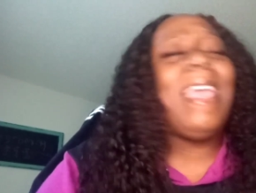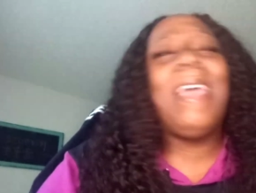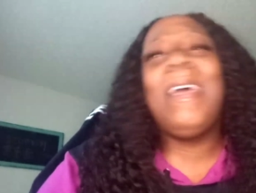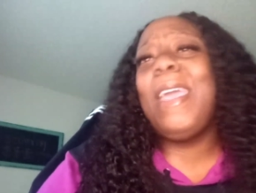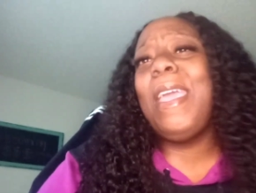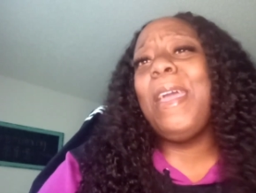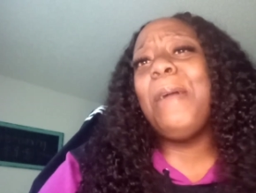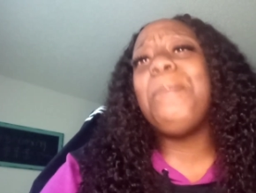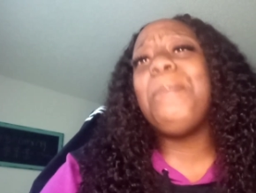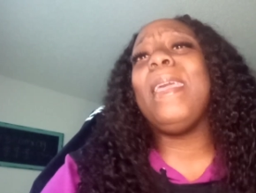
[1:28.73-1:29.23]

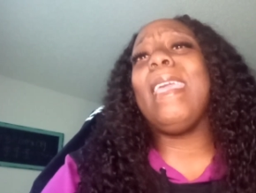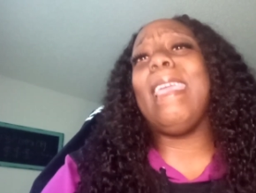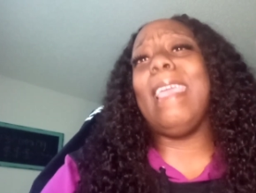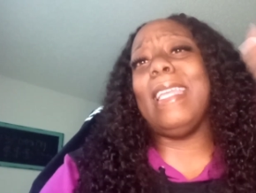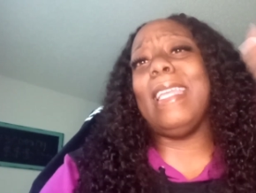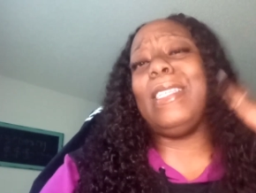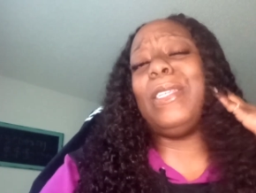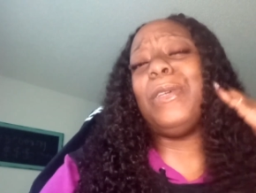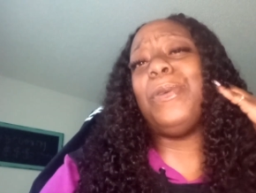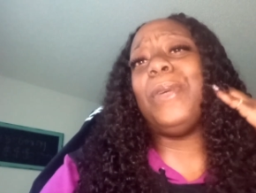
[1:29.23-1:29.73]
Help me
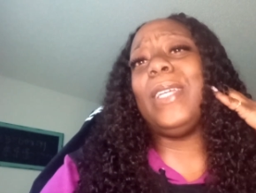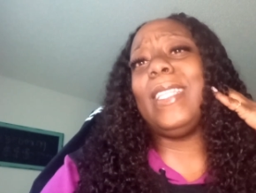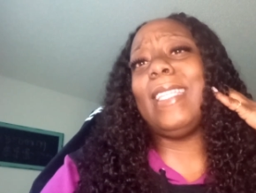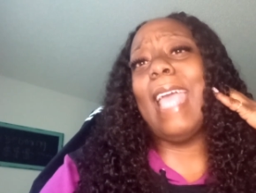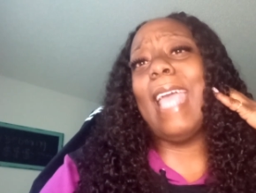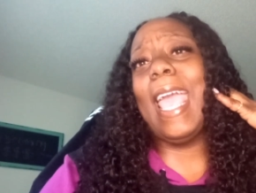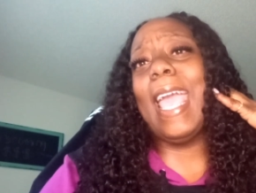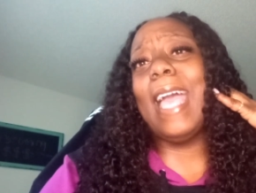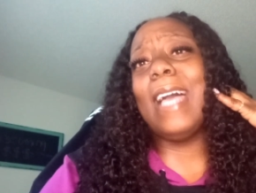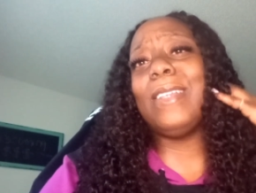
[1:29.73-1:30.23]
get to
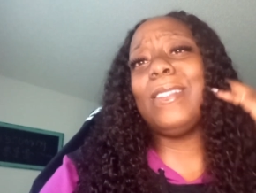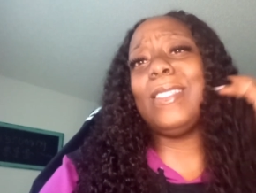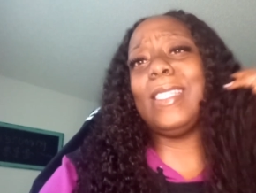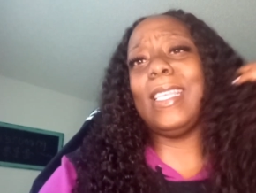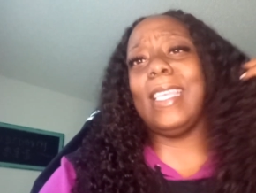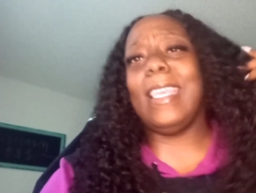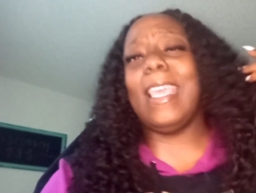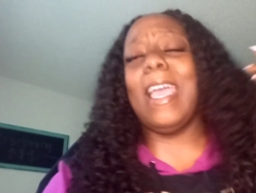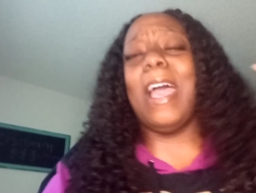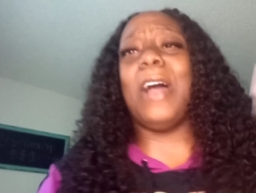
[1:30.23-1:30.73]

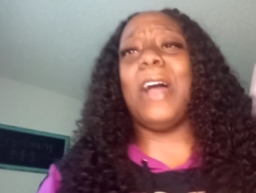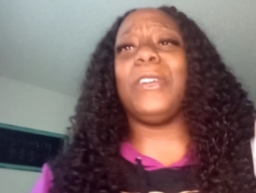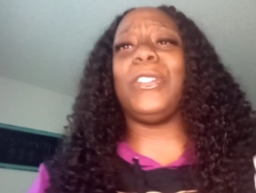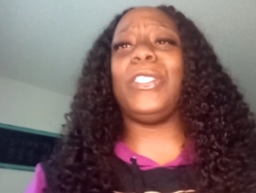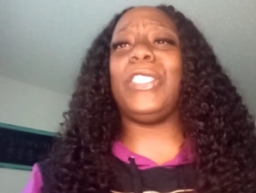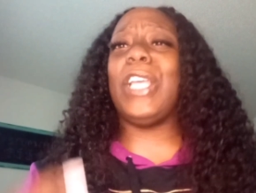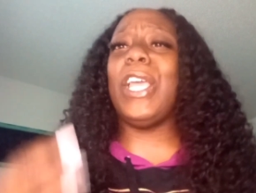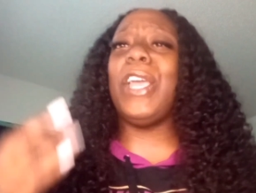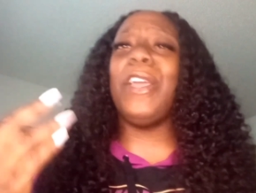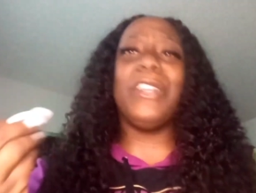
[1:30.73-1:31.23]
1,000, y'all.
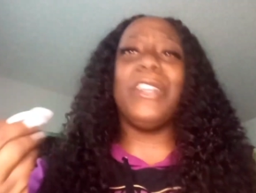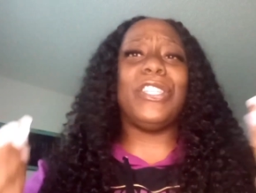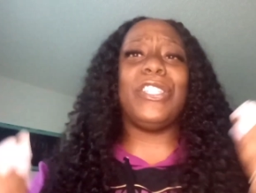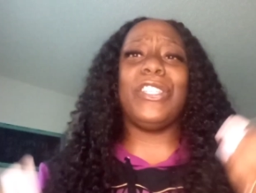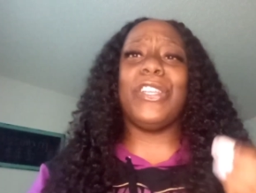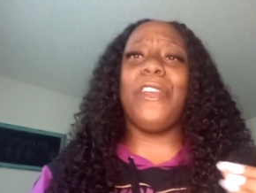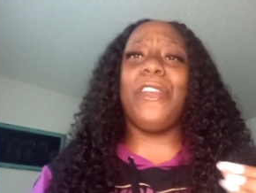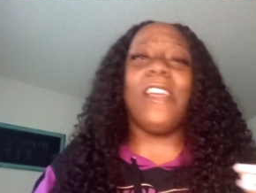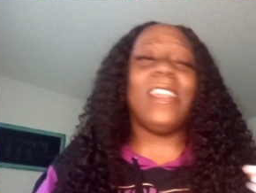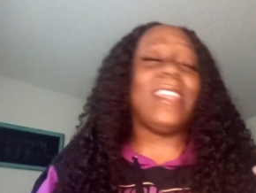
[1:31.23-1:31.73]
Share and
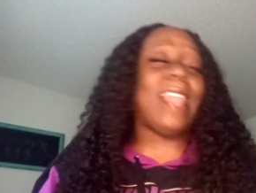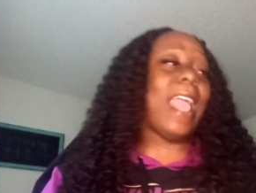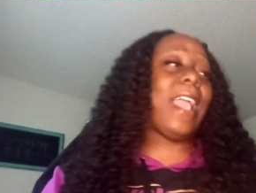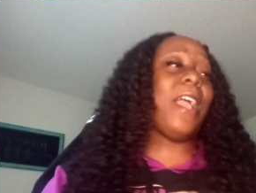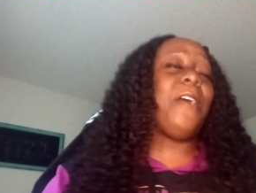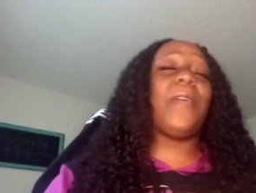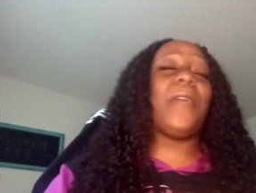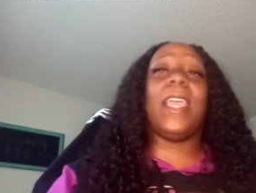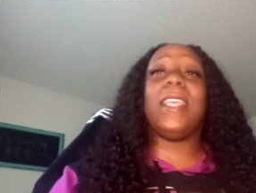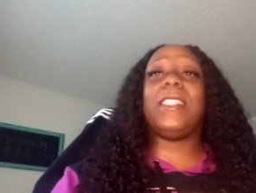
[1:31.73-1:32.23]
share.
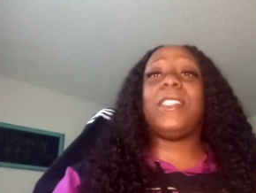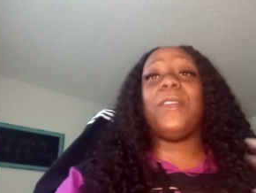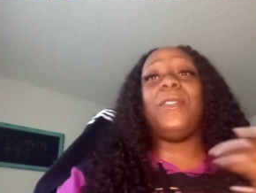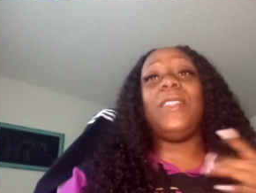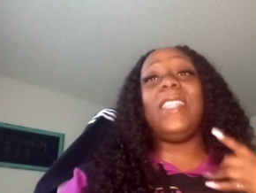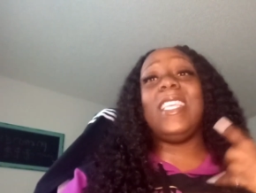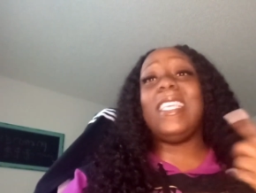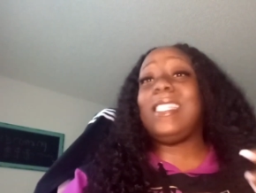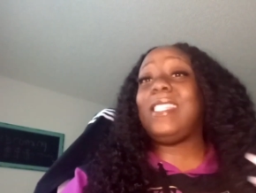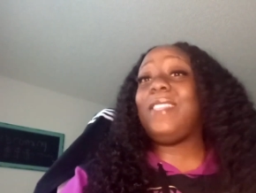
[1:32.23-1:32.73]
Like, okay, so
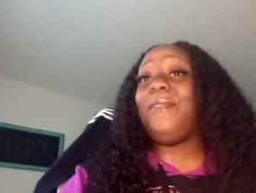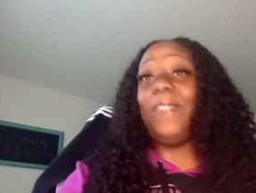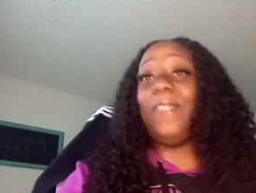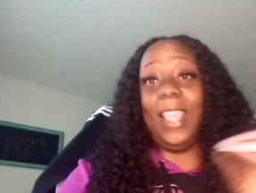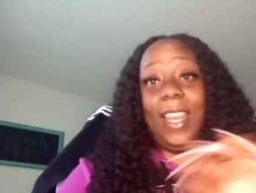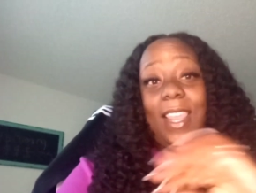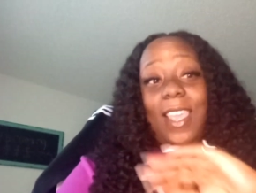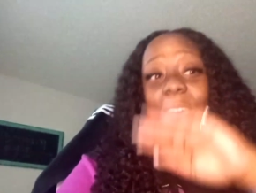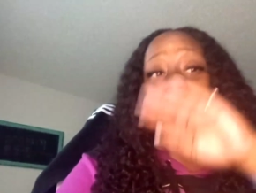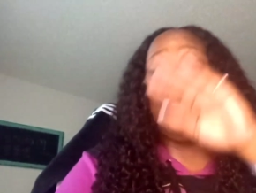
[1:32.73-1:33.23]
this
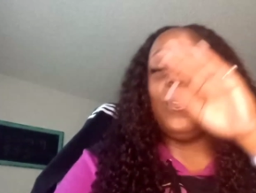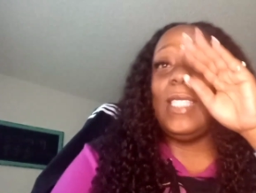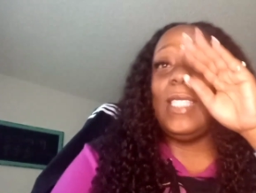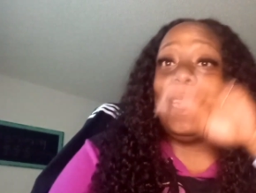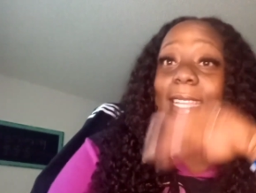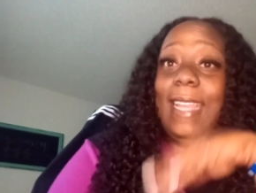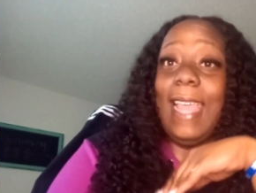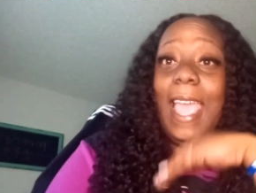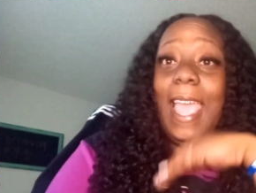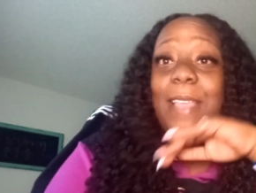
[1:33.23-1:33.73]
video
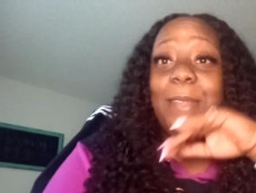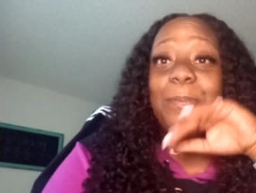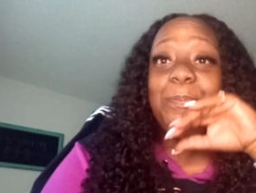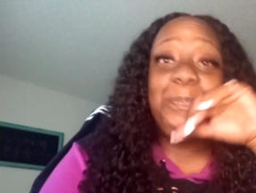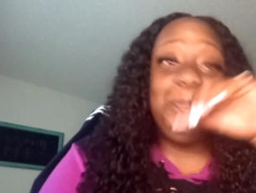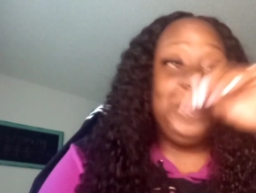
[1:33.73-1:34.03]
today